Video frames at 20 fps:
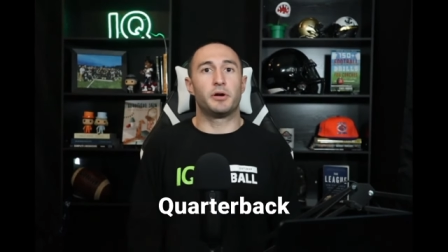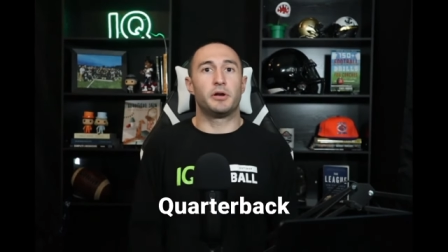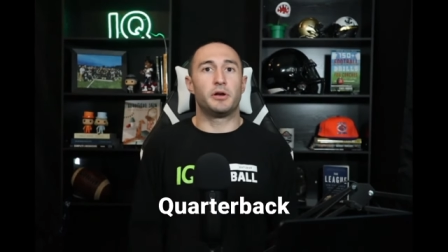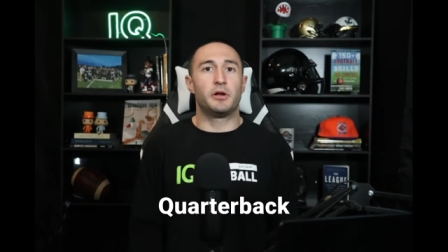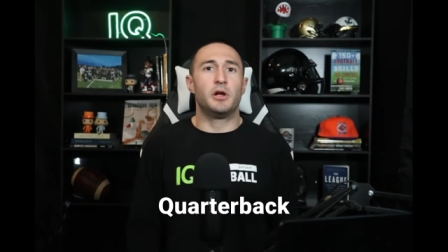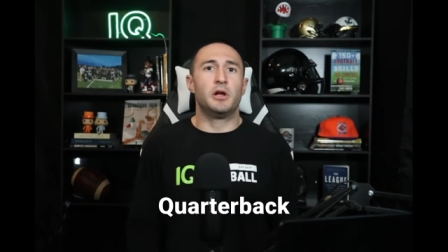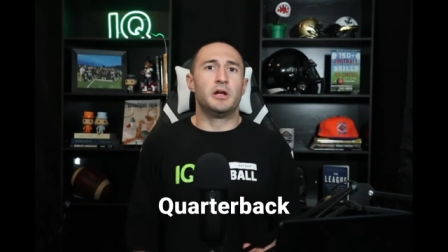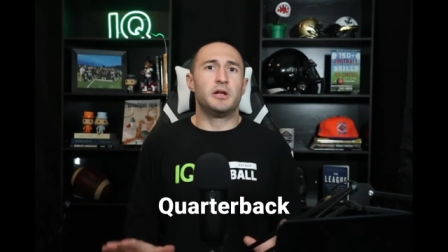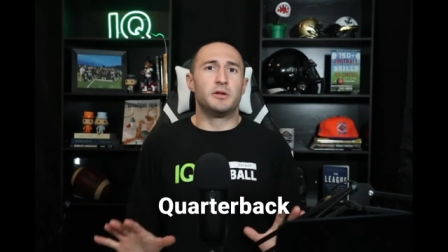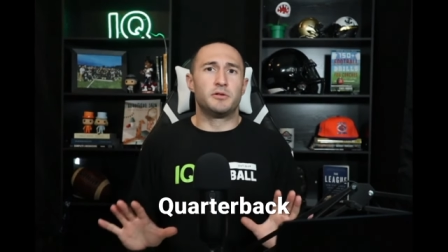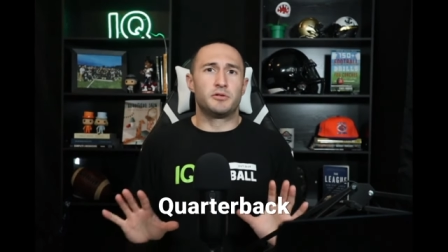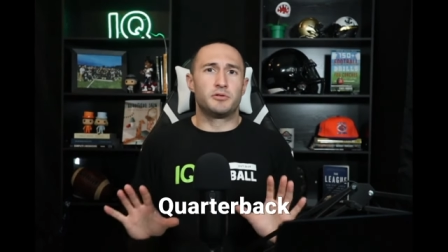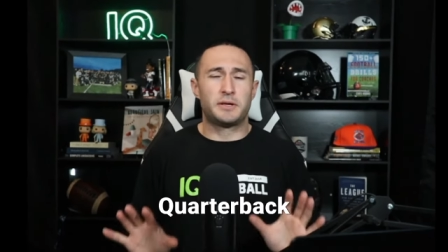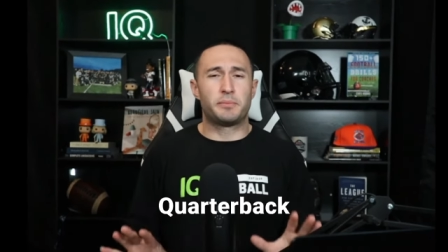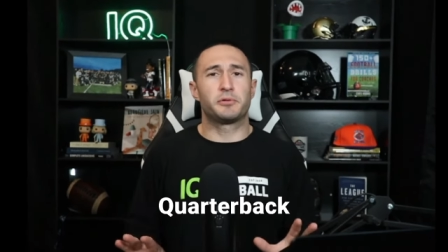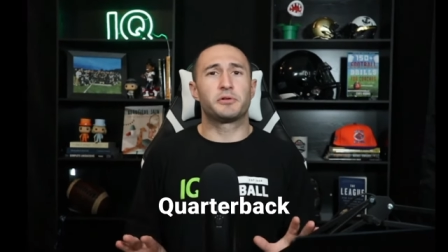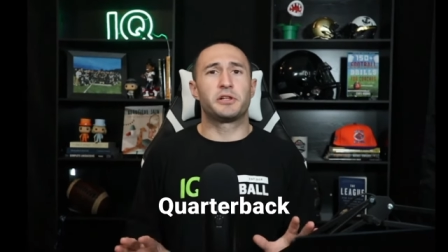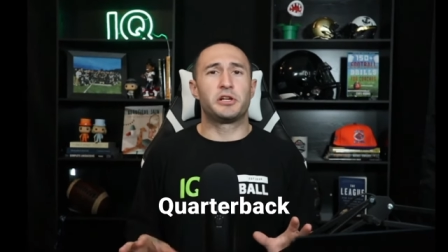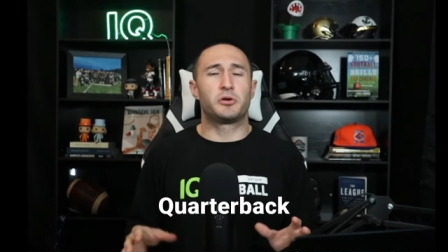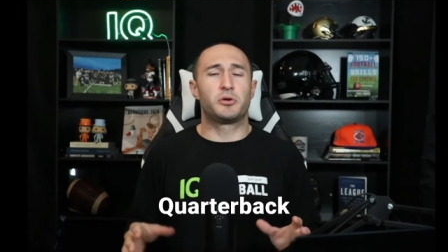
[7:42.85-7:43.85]
But
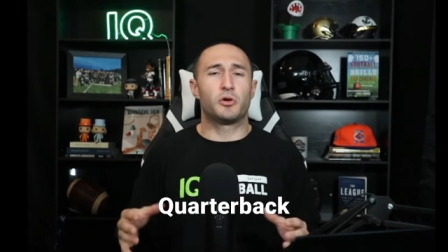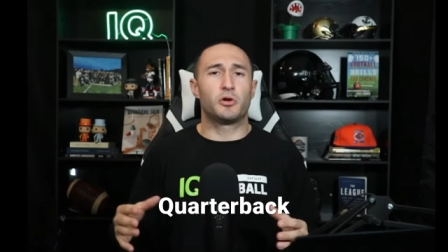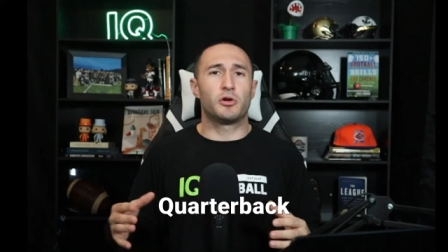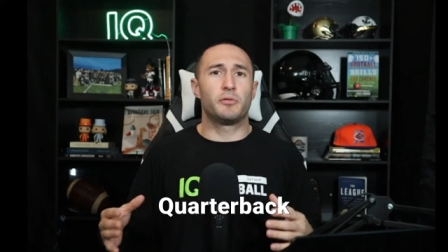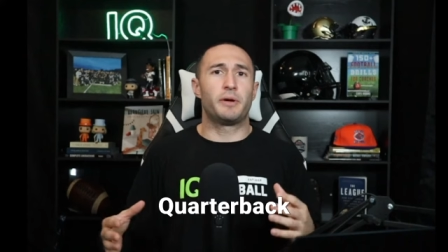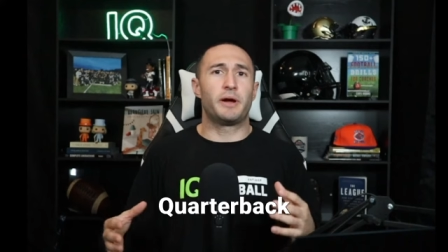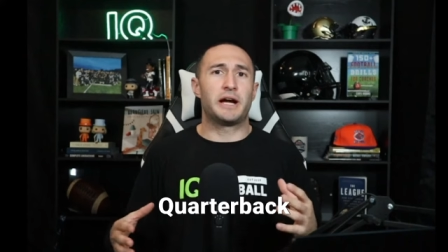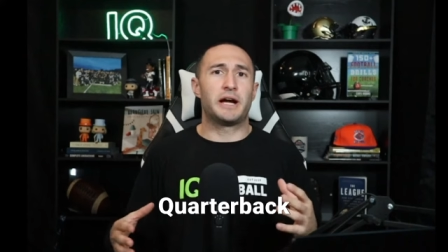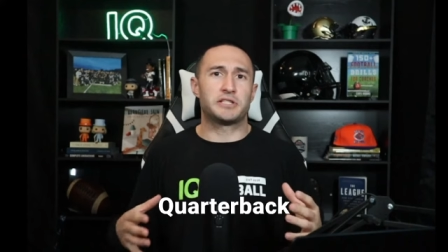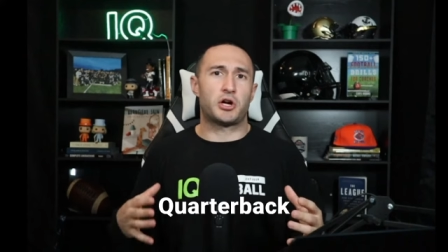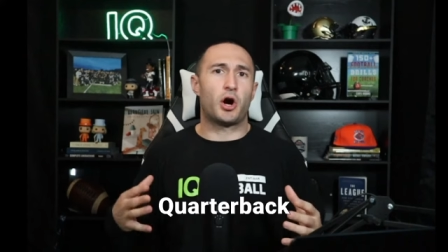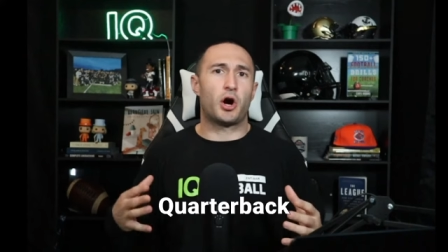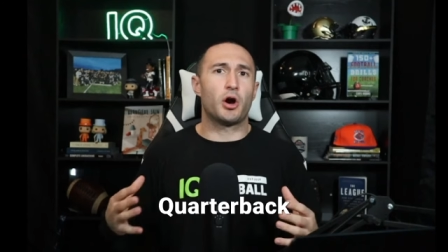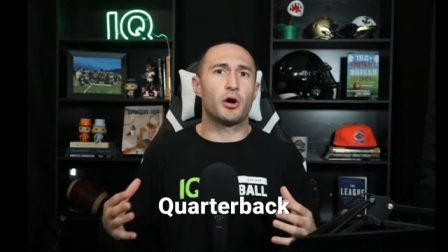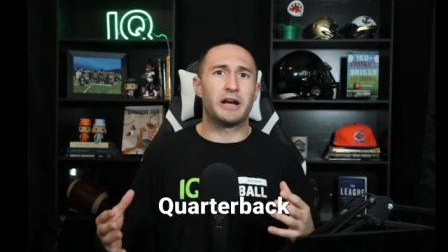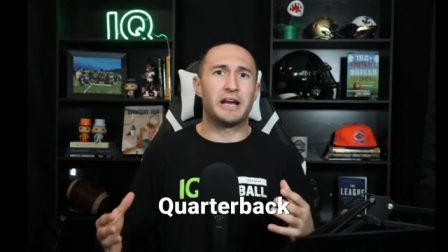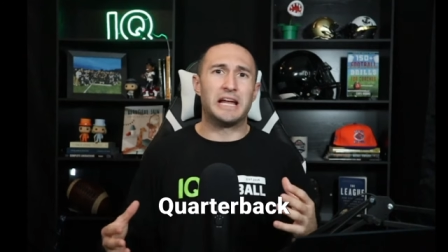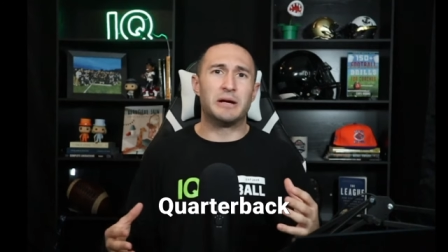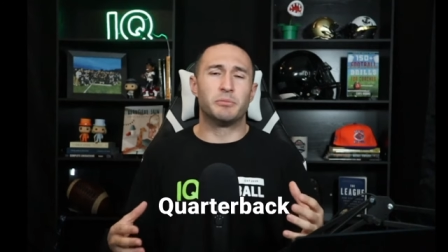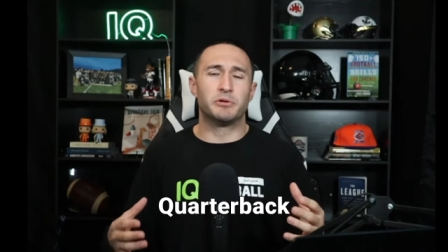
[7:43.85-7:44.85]
typically quarterbacks
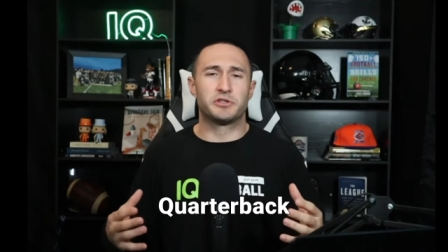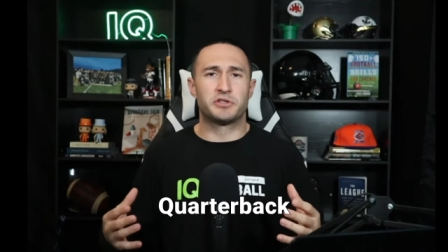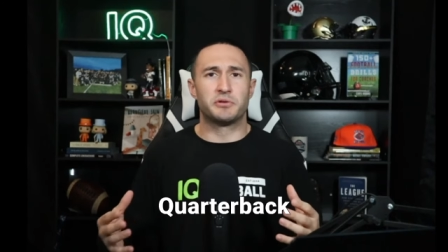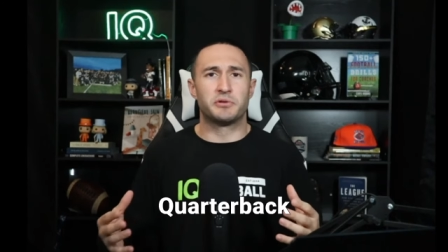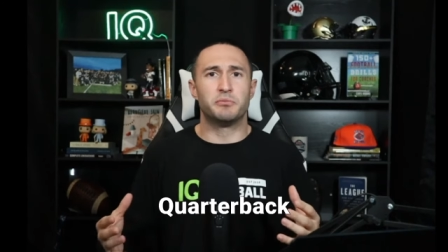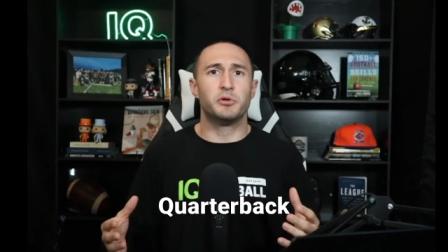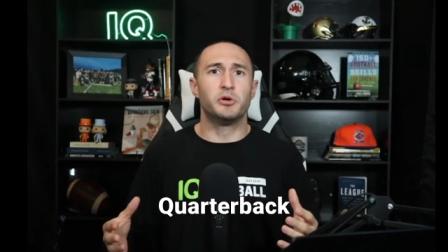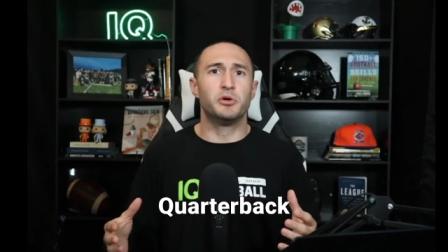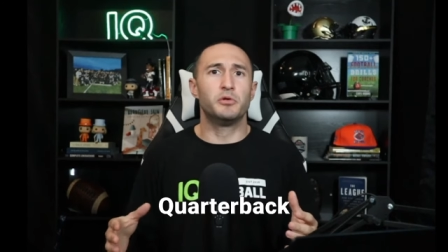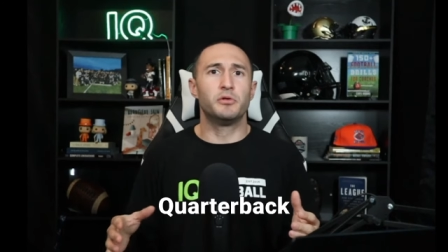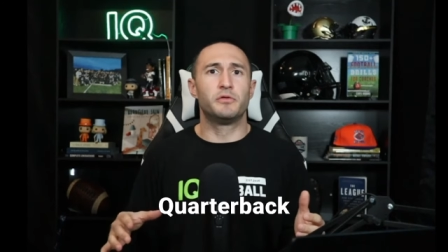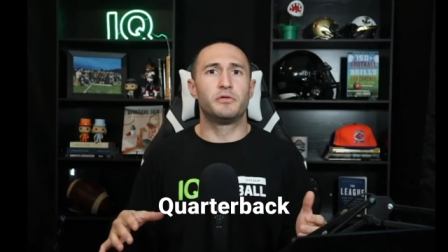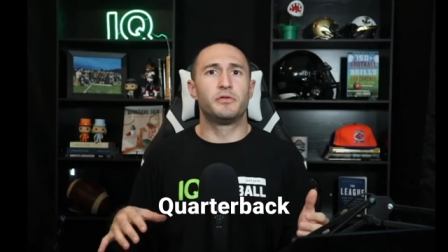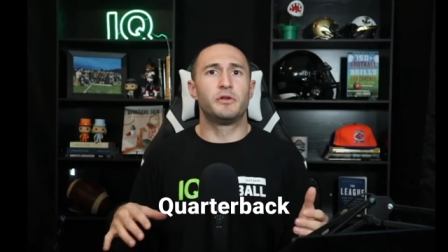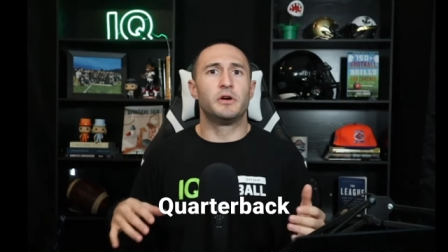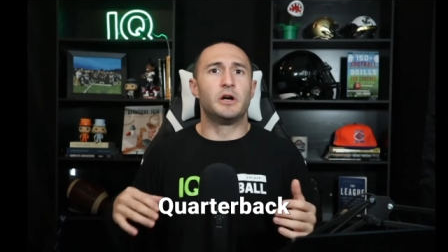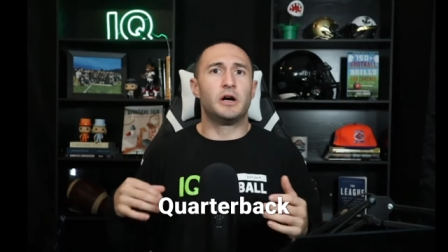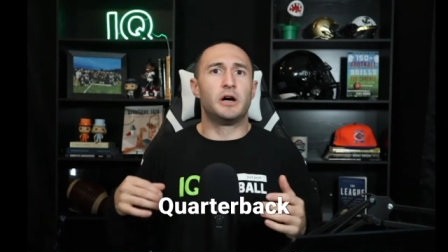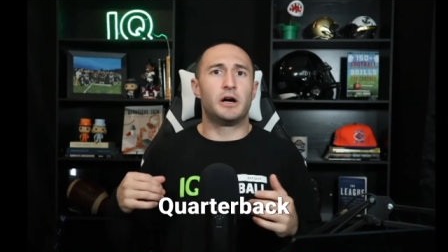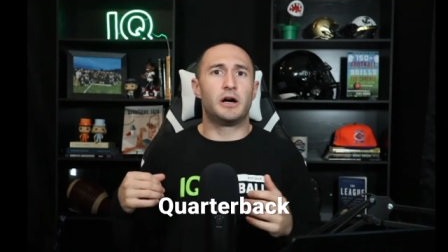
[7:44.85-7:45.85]
are able to move.